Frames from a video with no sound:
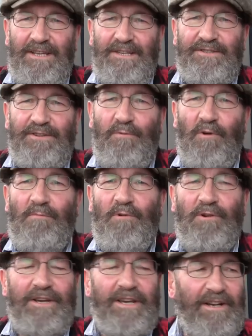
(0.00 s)
So what
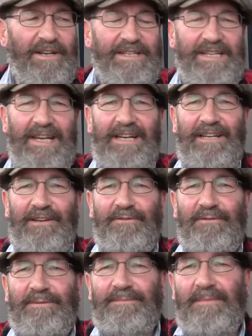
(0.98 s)
more can I tell
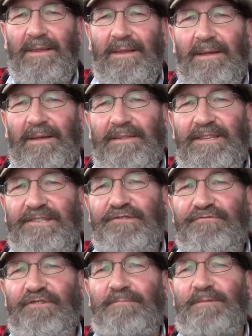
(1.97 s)
you? This
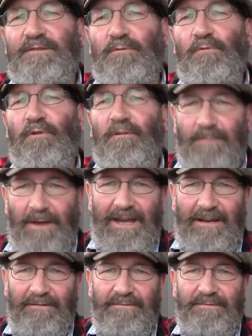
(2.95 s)
trip is all
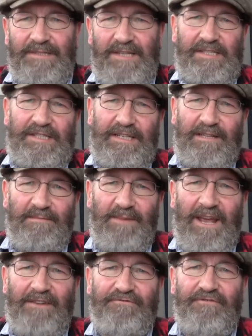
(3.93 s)
about testing the
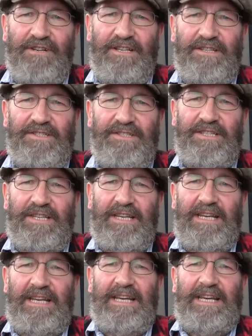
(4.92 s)
batteries,
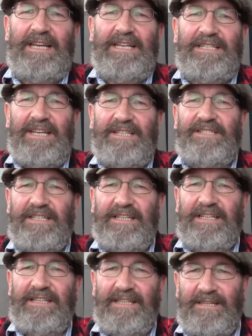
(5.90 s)

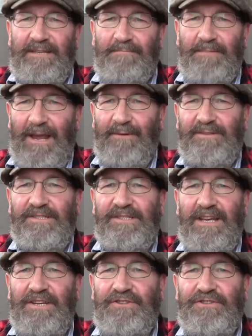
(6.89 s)
testing the power
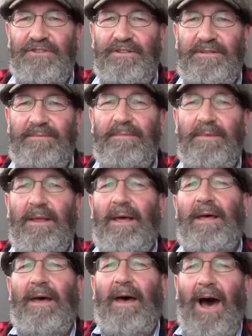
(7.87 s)
station.
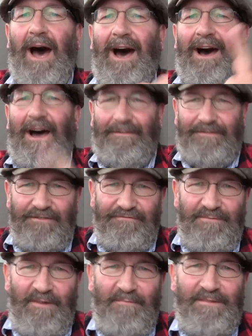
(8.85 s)
Ah, I've just
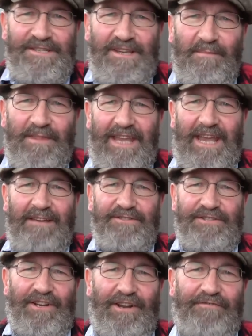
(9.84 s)
remembered something else
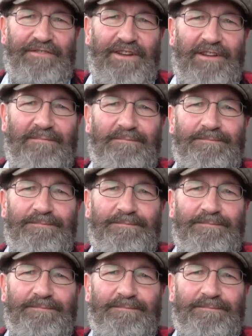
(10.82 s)
that I've done.